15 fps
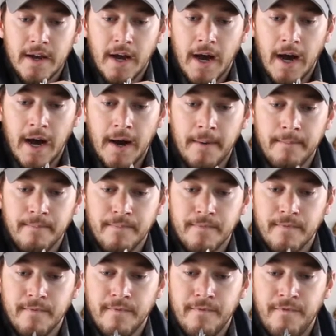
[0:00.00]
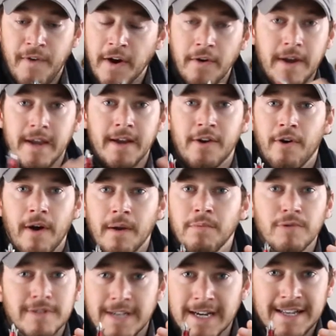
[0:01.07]
very
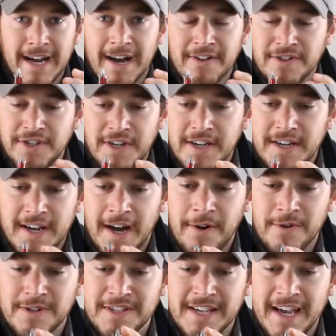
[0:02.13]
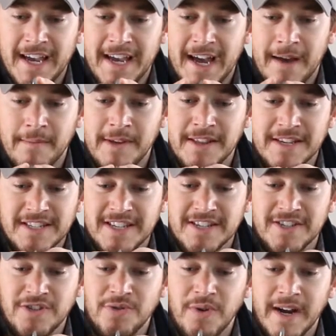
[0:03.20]
incredible technology, I would say. I mean, this
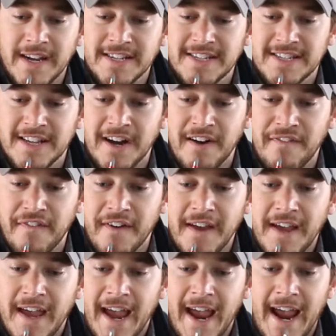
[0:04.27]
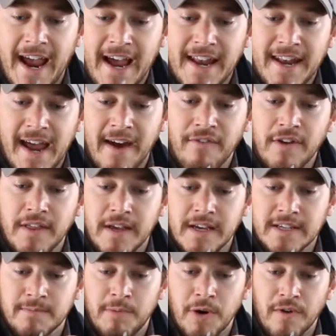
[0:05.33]
is new age stuff, and everything
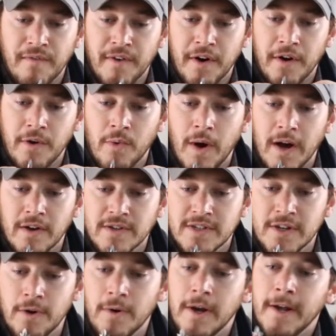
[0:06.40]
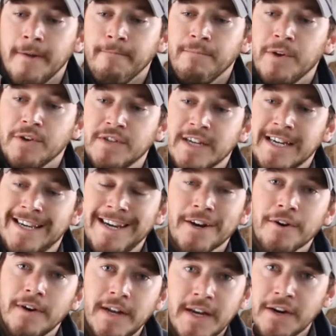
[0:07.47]
is built very well. So there's a
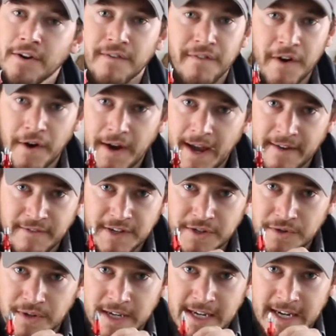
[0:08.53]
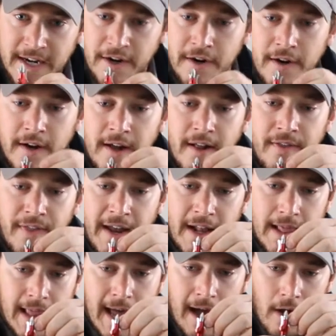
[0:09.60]
gear in here, a very heavy duty gear, that
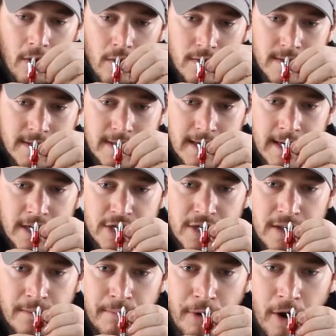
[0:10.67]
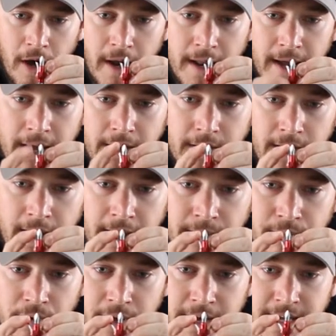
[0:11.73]
allows each of the broadhead
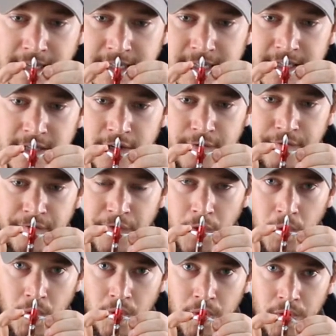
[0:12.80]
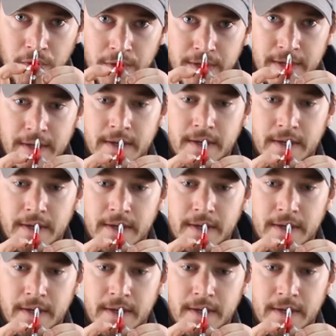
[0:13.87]
blades to fold